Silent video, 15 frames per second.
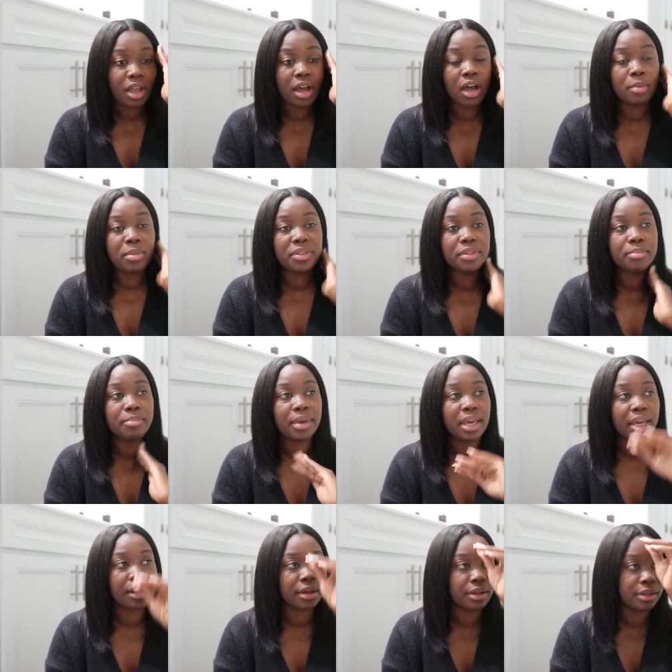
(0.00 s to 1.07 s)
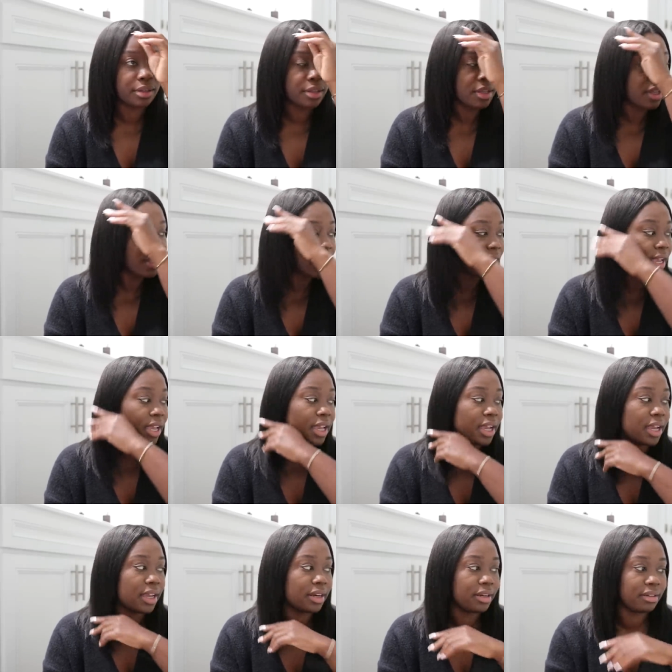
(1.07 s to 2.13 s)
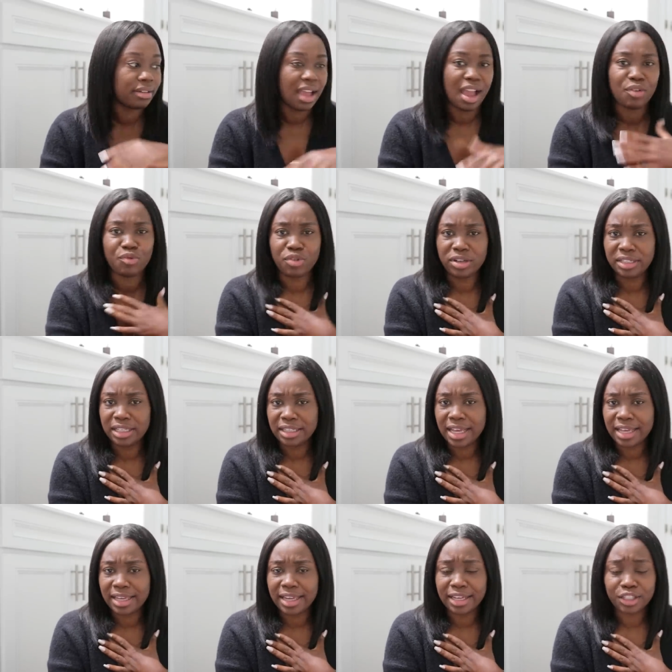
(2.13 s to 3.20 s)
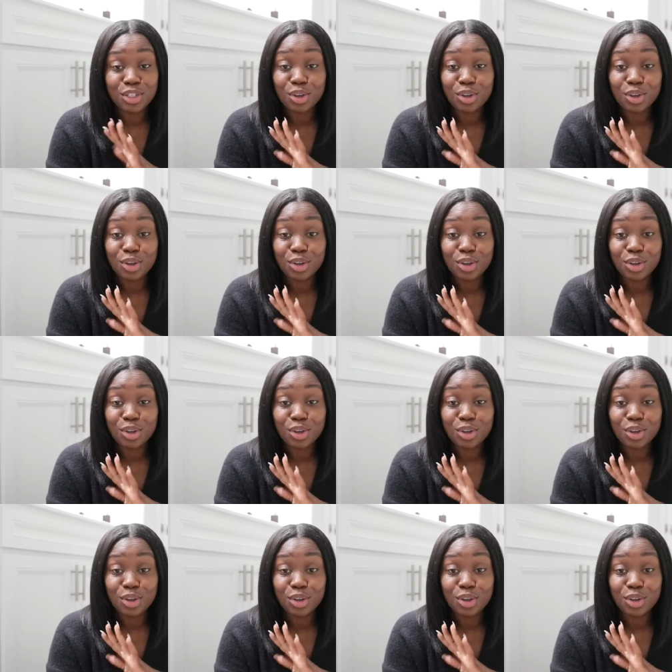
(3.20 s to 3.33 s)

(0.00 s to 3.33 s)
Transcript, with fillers: um, in the mail and I really like it.